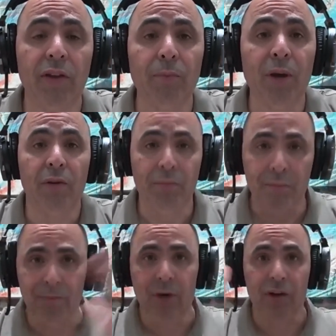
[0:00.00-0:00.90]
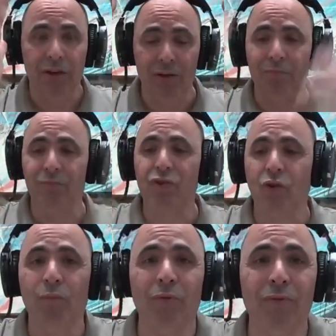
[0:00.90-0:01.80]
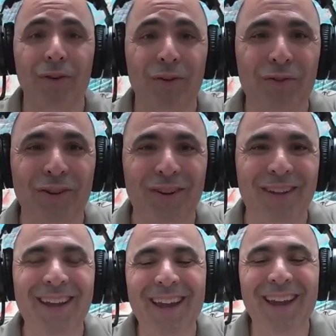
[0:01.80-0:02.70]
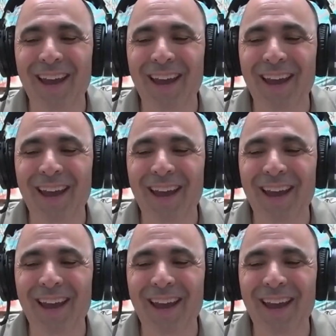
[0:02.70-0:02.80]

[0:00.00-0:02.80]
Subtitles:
That's my scope of study.